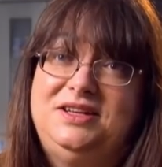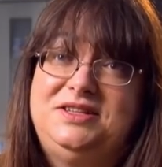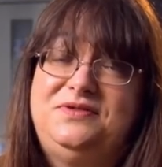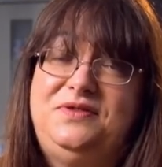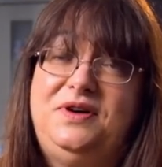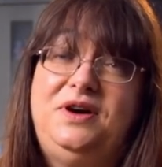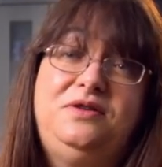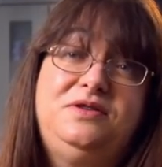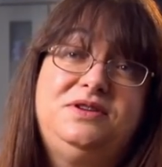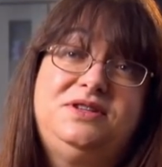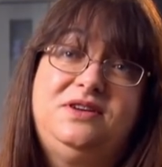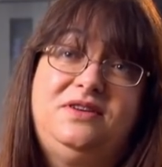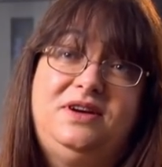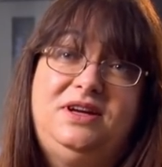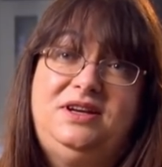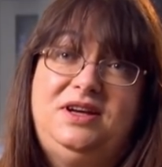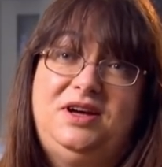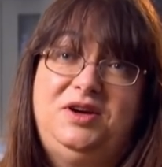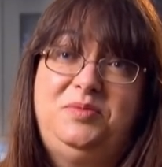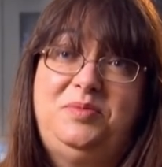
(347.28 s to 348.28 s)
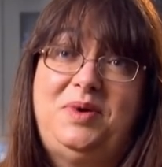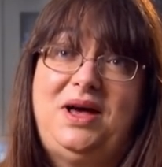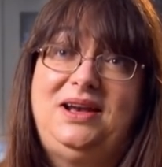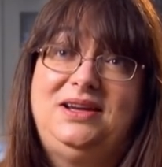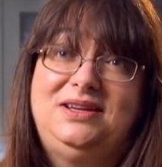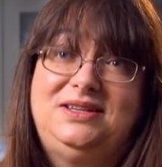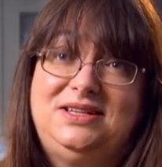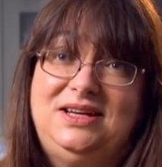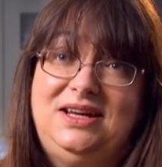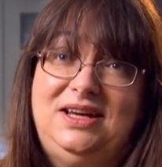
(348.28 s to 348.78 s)
As far as I know,
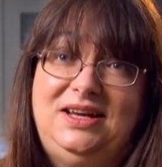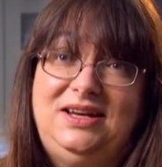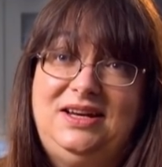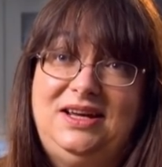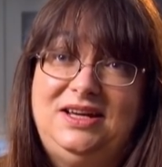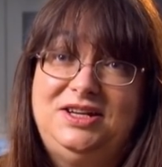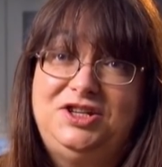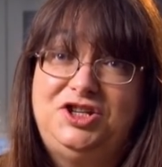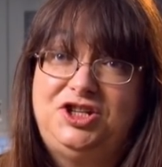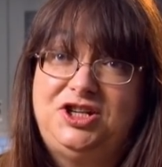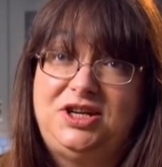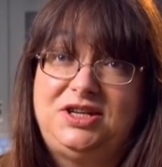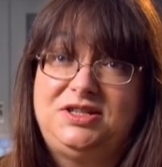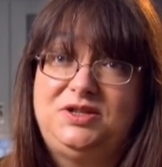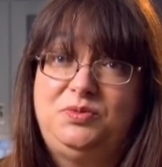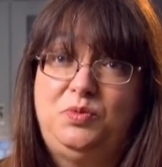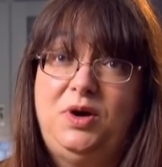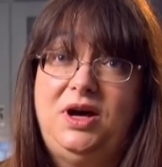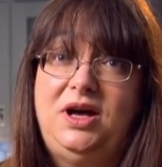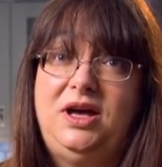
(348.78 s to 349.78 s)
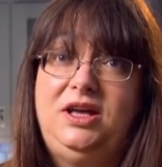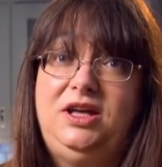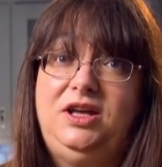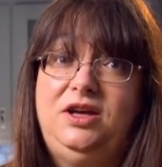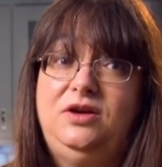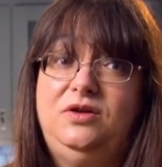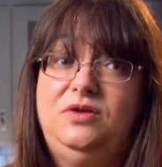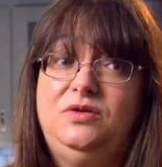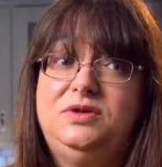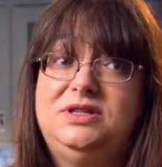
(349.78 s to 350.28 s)
ballotine is just where
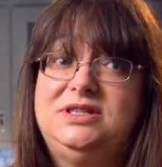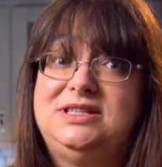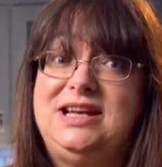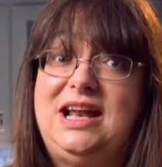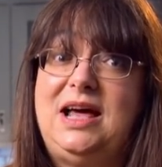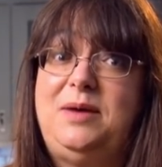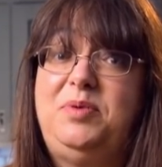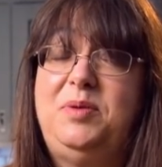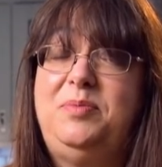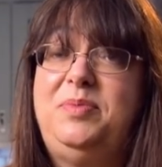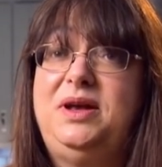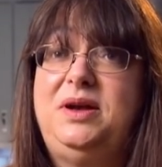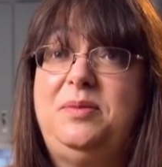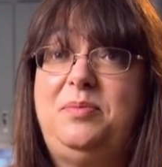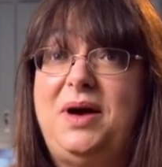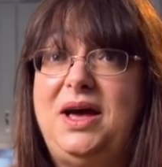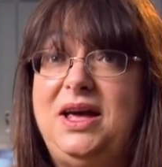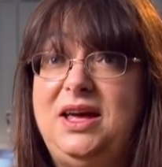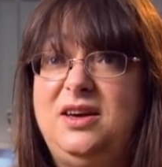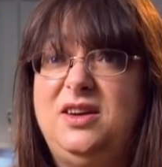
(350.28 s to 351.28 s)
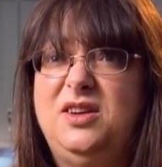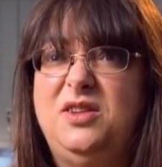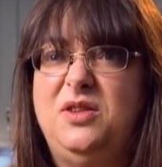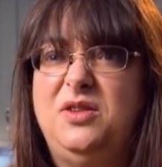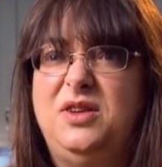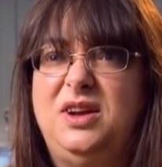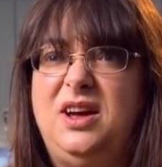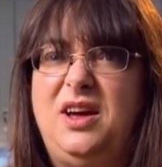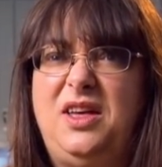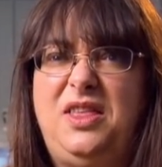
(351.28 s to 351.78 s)
you slap a bit of bacon
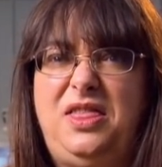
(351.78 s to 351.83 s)
on it, I